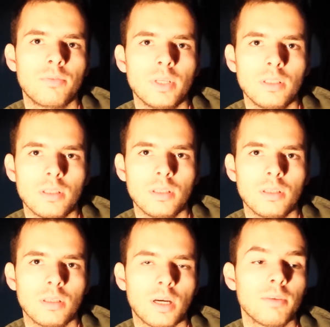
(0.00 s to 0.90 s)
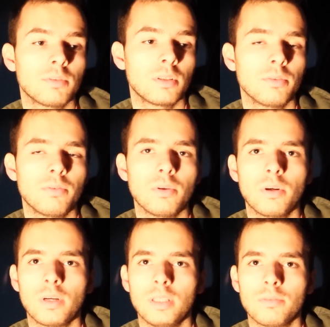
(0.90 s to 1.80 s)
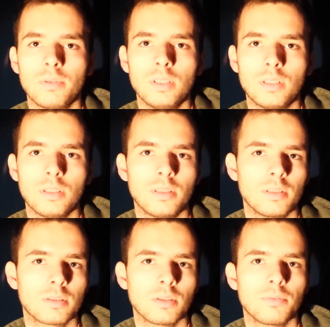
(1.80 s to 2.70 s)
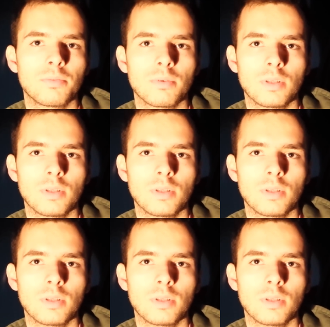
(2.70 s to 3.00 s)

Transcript: the war and 20 years of